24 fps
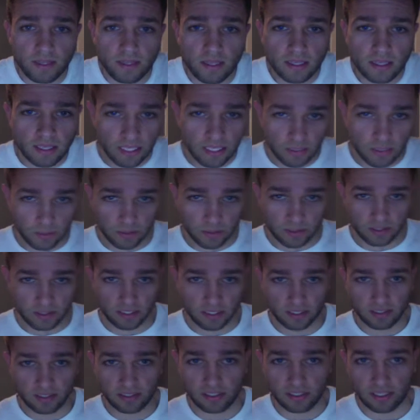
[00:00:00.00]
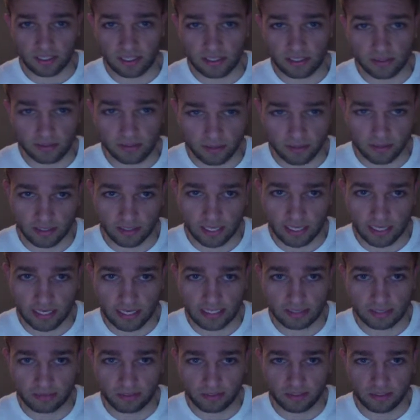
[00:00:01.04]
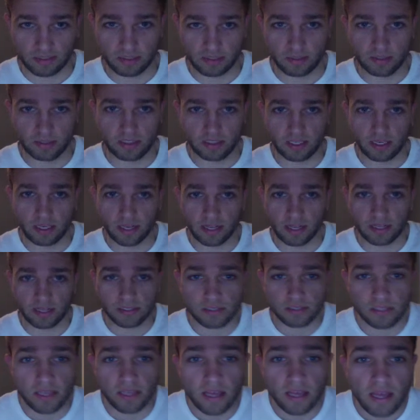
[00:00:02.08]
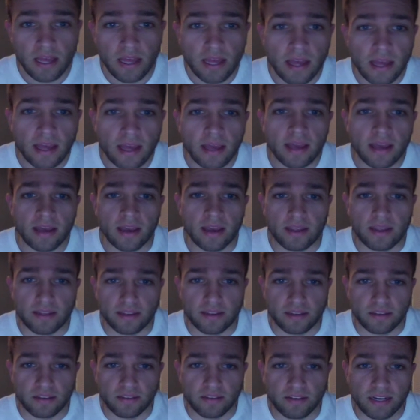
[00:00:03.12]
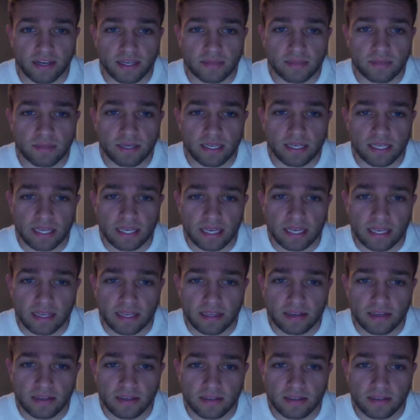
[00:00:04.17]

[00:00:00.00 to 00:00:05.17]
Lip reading: equals 16, because 8x plus 0 is 8x, and then divide by 8,